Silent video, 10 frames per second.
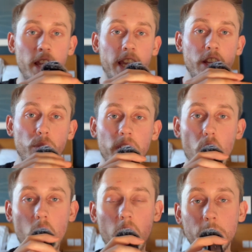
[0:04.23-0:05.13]
In this
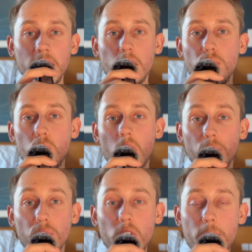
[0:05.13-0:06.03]
video, I'm going to give you a
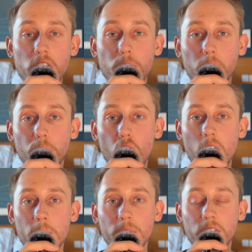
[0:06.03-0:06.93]
free bench press
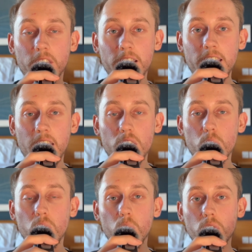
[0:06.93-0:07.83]
program that's going to get
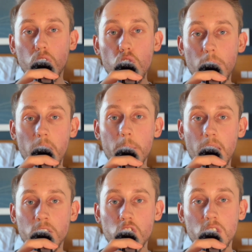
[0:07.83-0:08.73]
you to a 2-plate
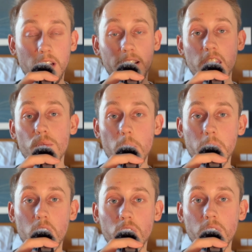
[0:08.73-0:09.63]
bench and even
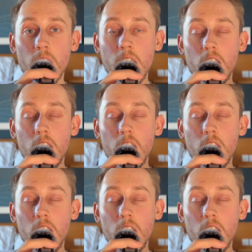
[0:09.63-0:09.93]
beyond.